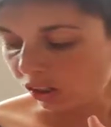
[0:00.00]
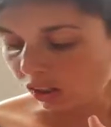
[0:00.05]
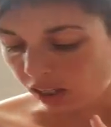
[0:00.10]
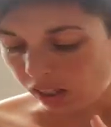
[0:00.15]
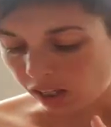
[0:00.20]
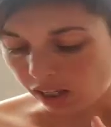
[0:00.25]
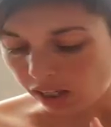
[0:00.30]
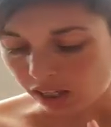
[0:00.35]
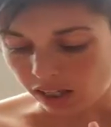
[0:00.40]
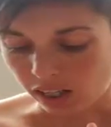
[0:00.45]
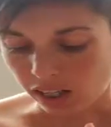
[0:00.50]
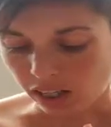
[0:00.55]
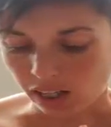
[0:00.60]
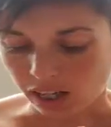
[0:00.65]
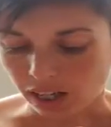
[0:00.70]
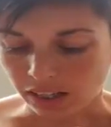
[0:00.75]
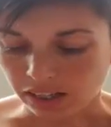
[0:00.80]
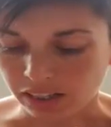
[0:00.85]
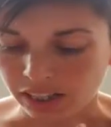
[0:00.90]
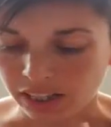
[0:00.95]

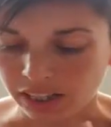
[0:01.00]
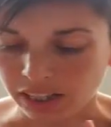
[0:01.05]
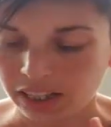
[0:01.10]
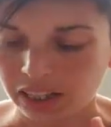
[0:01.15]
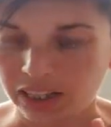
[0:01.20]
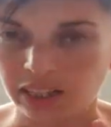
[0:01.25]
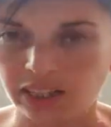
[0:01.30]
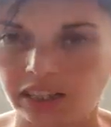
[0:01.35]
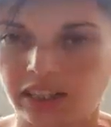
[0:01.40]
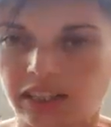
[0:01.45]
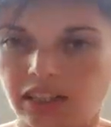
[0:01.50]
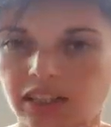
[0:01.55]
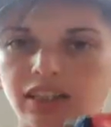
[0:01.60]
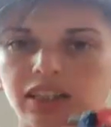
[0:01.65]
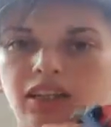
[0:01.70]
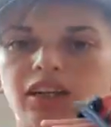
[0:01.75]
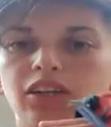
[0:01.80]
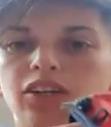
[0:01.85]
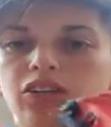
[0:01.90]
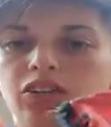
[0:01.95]
And then
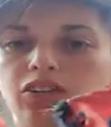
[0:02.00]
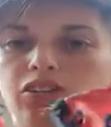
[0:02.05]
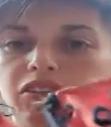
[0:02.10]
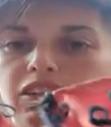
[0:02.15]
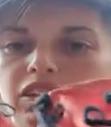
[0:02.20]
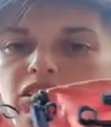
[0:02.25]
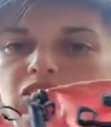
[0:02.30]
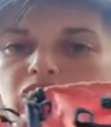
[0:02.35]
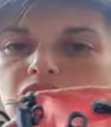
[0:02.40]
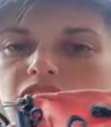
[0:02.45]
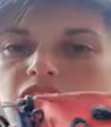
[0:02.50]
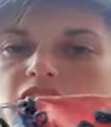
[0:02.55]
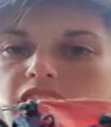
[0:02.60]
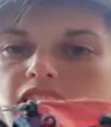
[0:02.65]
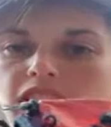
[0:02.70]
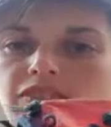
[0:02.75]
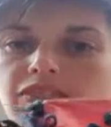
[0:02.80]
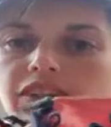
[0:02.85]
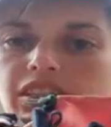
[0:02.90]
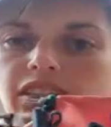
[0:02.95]
another advantage of
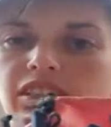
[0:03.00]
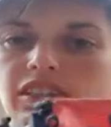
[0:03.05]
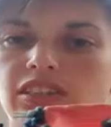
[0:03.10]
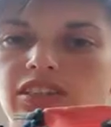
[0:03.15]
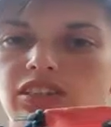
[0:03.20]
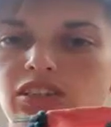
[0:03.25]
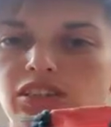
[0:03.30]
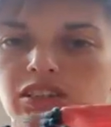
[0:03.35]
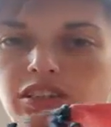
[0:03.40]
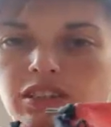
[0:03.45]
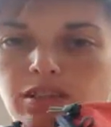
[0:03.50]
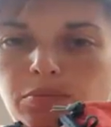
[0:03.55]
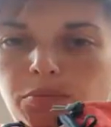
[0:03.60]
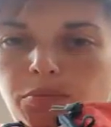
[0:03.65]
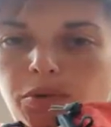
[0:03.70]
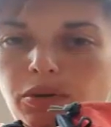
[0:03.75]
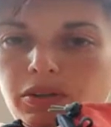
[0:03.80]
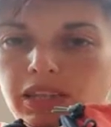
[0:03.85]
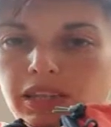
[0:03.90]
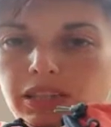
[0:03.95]
this vest, it's
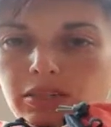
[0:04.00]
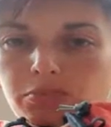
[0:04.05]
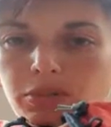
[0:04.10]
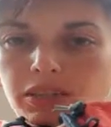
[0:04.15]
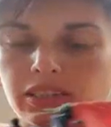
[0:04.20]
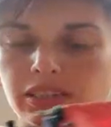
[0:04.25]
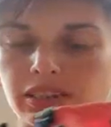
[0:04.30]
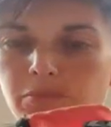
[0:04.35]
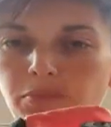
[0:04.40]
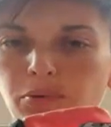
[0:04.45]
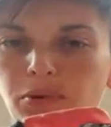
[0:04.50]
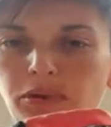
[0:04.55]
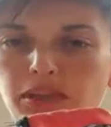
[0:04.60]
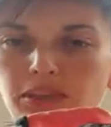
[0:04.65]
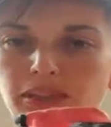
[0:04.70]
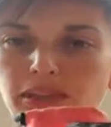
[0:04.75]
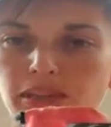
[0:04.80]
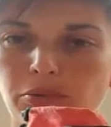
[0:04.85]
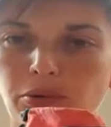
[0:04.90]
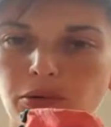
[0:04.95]
got nice big zip
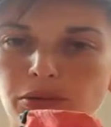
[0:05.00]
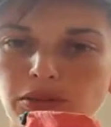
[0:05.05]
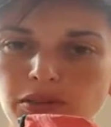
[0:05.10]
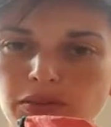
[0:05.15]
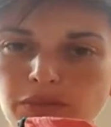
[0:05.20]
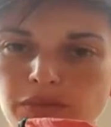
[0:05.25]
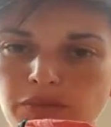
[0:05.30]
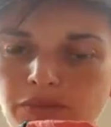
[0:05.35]
pockets at the bottom,